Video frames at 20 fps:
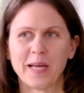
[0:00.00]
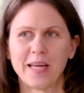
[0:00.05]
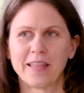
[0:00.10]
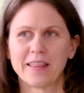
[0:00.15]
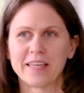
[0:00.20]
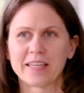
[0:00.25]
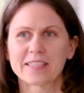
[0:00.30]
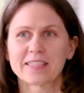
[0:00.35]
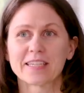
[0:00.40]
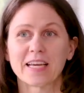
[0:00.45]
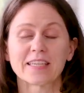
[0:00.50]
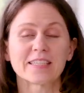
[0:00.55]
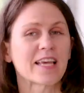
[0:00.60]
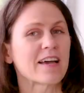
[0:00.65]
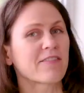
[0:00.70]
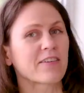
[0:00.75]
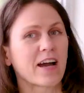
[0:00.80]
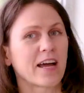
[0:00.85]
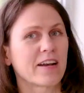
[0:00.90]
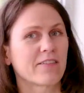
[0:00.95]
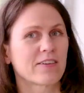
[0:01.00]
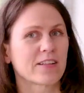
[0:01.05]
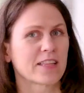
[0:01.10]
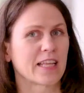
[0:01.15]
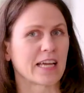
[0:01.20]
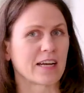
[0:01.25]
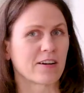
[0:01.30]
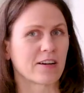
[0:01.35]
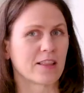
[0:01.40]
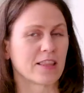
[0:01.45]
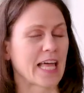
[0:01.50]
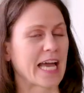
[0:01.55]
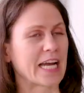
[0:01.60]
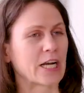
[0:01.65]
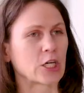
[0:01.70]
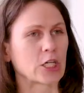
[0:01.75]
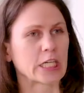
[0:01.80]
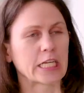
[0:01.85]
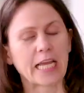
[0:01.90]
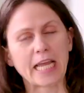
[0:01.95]
This does have kind of a
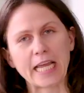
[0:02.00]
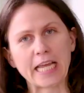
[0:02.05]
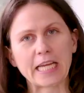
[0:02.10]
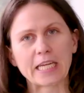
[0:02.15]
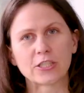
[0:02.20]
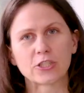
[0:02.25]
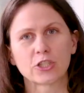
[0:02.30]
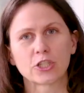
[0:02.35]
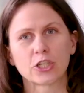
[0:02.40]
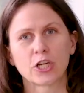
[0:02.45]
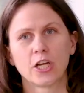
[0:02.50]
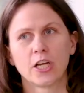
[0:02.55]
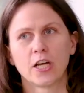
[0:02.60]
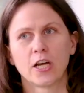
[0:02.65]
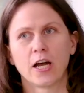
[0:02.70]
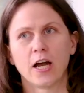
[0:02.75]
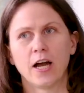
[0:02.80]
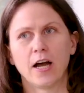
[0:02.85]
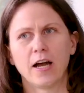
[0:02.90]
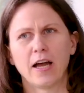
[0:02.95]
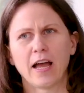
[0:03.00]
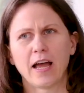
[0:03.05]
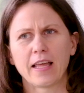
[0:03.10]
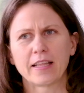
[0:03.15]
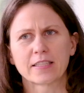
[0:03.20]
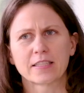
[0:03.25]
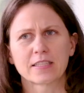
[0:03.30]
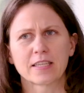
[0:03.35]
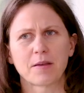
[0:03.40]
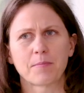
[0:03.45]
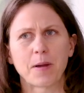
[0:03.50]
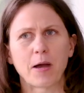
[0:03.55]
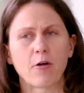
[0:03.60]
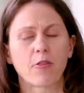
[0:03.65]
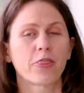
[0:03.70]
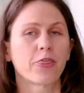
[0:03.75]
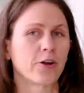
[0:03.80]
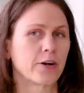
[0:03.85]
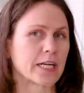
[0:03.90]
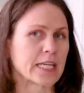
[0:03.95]
lighter gauge. It's
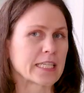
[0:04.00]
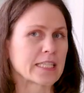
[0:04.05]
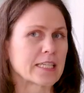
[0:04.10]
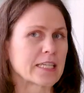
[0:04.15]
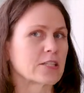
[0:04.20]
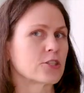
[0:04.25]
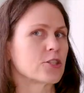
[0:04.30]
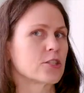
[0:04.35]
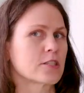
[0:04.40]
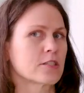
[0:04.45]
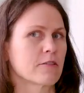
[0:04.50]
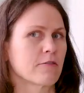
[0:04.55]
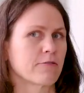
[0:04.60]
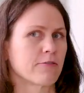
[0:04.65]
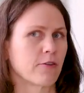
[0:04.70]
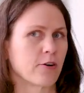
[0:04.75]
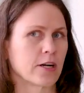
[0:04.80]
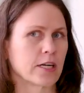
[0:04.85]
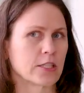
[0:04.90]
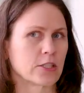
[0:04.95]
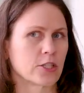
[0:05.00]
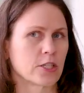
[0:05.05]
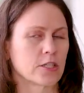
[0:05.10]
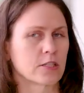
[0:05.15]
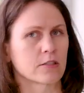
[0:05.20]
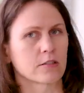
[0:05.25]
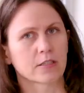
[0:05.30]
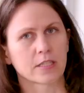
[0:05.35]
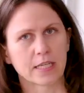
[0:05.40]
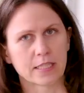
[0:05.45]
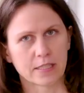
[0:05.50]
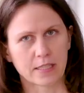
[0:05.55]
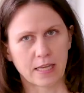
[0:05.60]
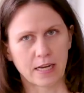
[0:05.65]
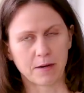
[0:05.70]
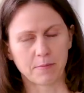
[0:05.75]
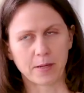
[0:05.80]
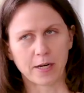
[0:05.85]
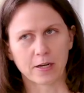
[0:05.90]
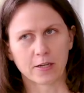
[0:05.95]
about 30 stitches to 4 inches or 10
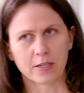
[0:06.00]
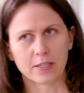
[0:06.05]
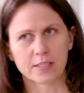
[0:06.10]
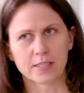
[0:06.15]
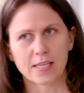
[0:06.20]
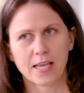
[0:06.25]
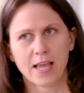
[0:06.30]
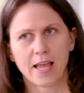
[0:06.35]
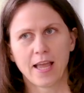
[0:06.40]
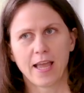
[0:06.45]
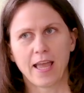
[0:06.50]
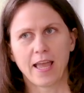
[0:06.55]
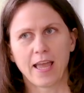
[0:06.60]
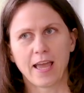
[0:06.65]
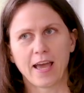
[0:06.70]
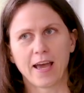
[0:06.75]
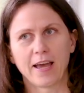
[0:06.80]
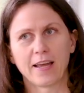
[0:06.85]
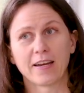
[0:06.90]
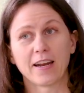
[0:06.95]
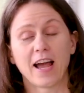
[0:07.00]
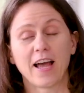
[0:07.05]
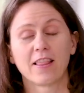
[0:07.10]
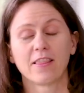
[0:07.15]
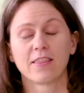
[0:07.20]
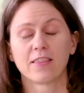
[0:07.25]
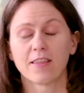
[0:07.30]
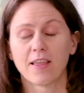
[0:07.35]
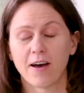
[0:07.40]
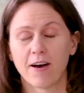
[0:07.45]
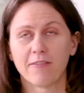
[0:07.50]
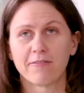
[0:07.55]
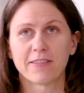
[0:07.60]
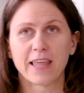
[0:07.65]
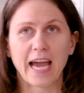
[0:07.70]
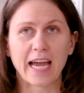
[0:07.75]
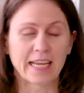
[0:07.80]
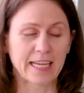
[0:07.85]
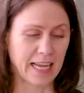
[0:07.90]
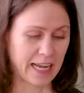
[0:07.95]
centimeters. And I love
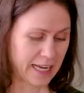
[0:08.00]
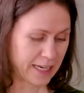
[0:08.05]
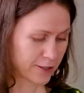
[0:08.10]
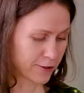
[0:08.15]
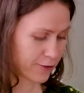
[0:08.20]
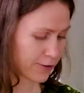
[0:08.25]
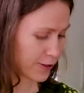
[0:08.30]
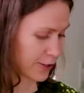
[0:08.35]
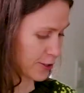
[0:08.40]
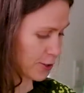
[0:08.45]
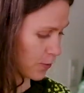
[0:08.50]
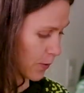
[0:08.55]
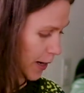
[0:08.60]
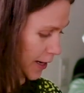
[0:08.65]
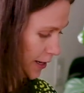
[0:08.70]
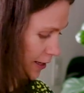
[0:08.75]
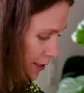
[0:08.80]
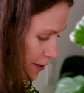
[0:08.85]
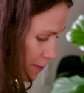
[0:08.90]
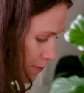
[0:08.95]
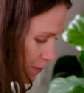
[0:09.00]
that gauge for a sweater